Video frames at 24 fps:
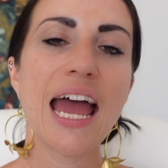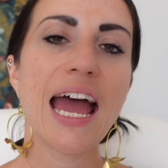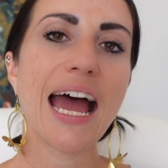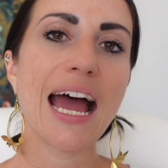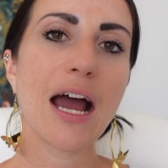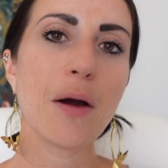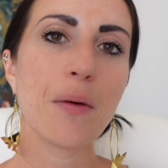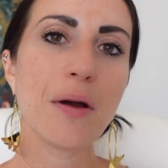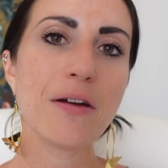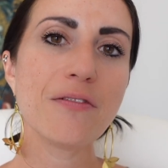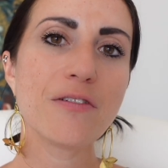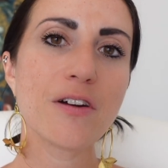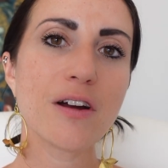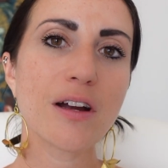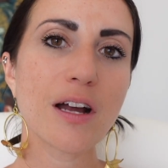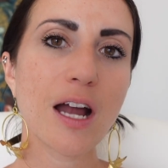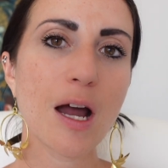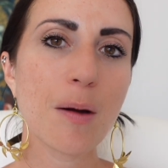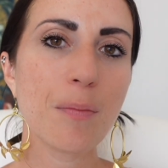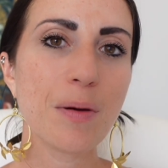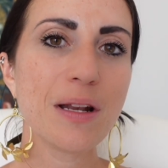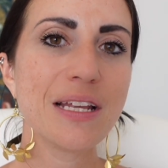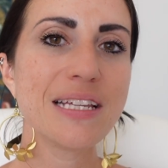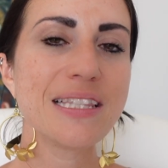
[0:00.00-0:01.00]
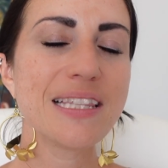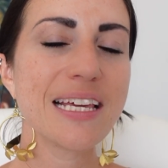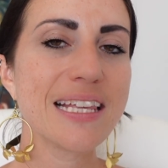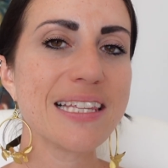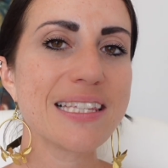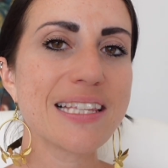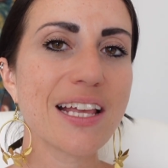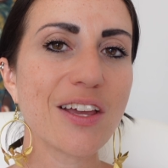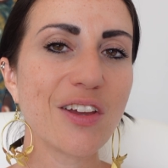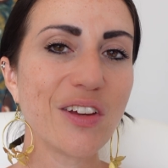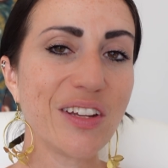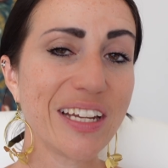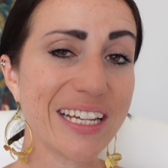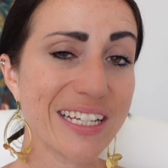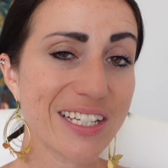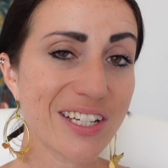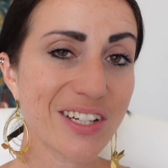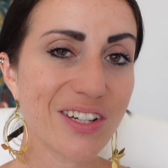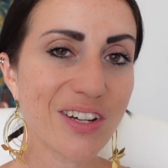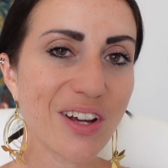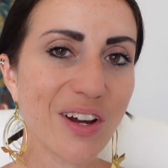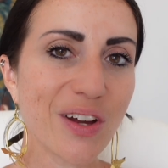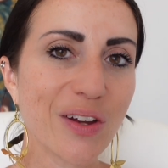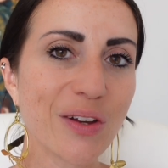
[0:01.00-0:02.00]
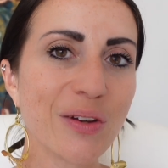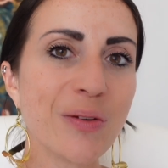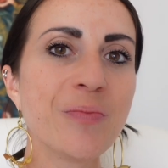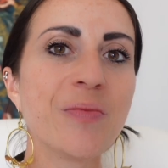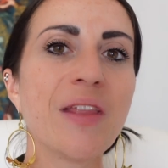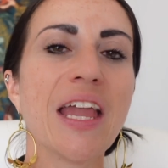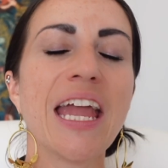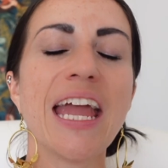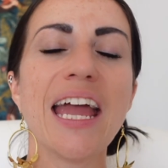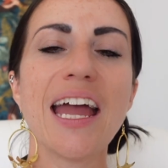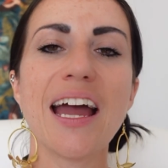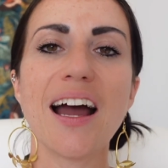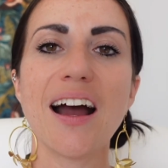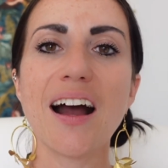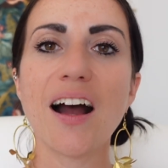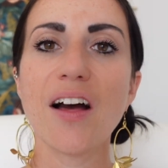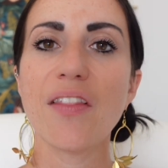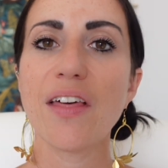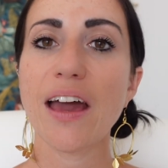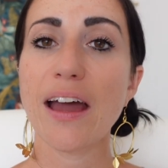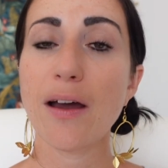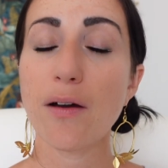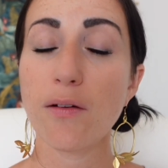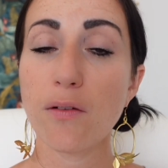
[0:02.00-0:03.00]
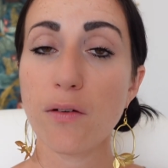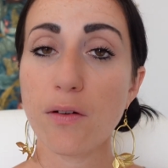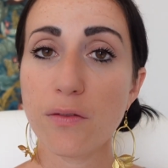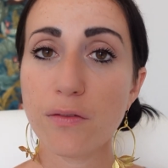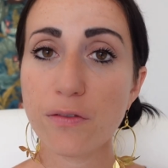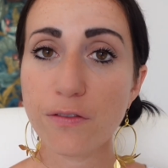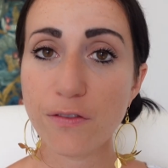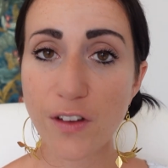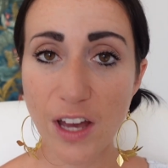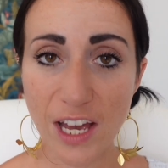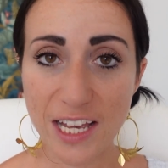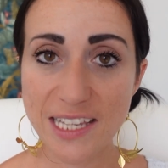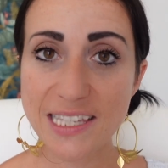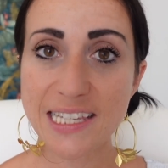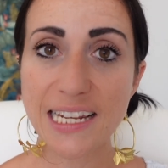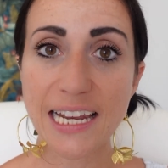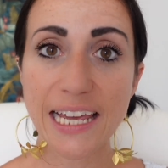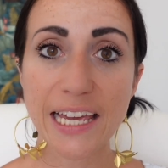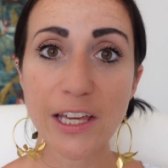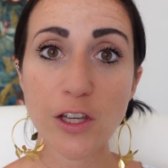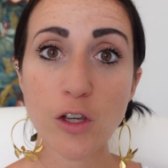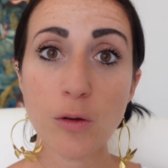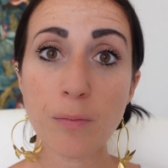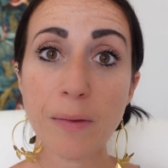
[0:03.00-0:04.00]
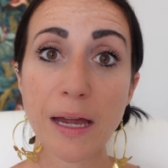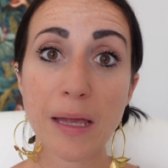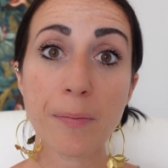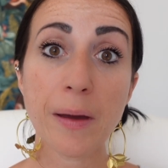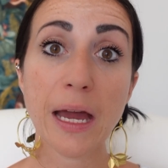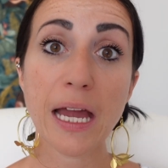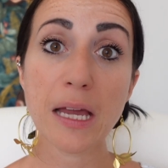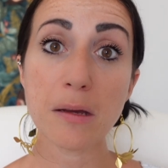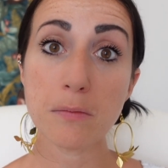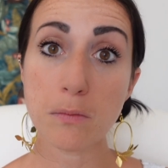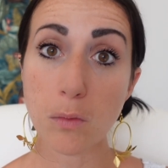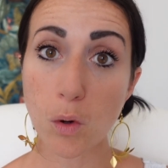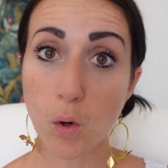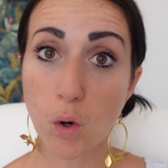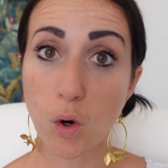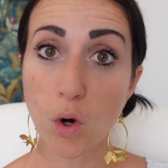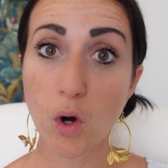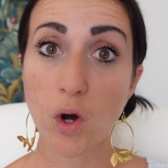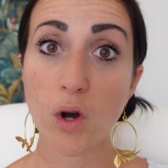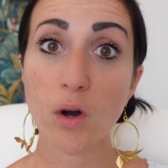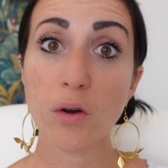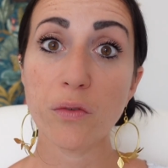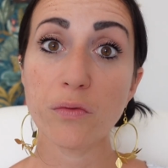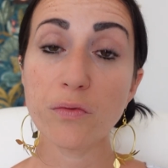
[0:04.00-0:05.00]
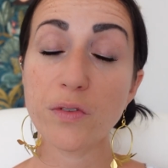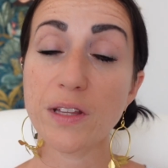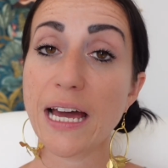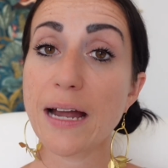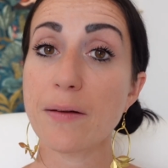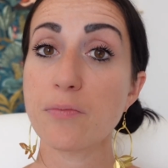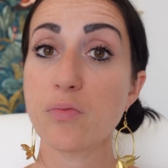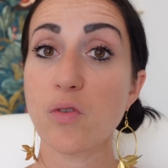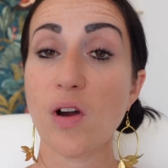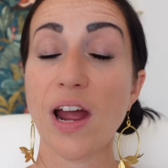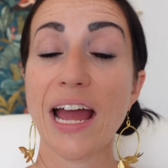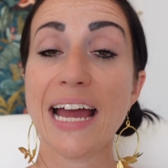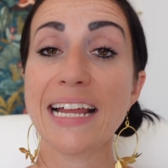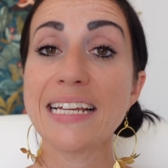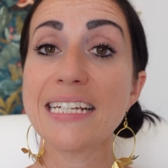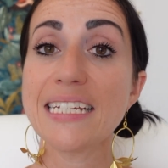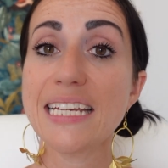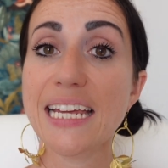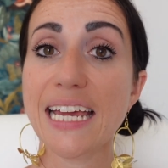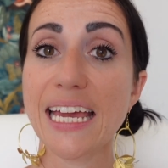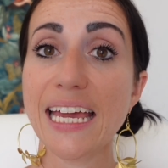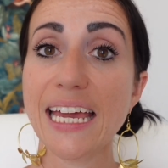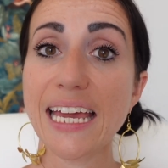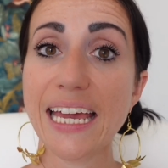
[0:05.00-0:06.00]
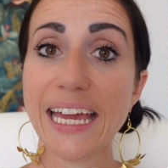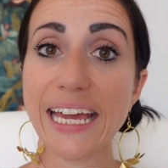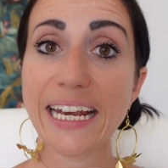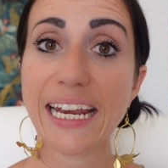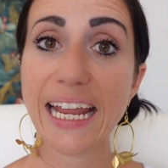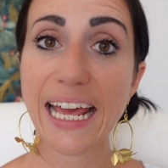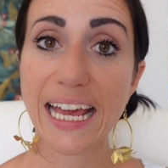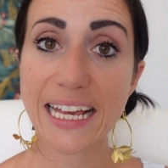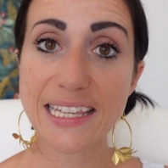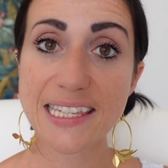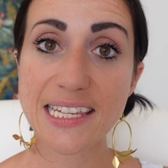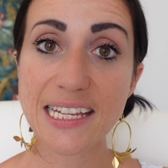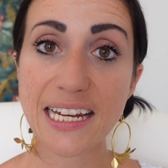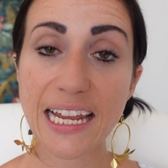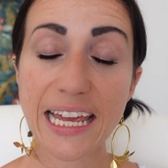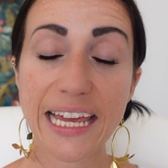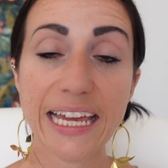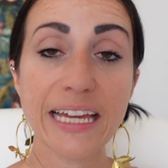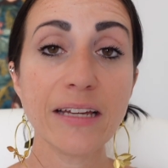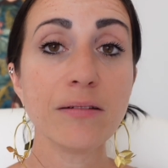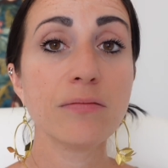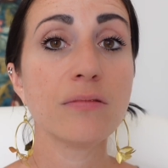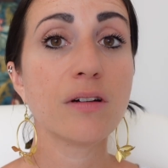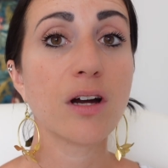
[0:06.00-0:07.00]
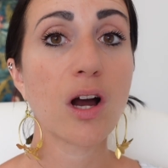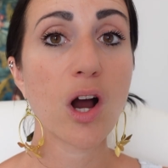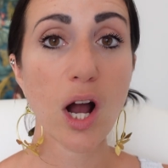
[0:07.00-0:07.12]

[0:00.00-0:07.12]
However, a couple of things that you need to know are that firstly, you may pay more for that brand here in Italy.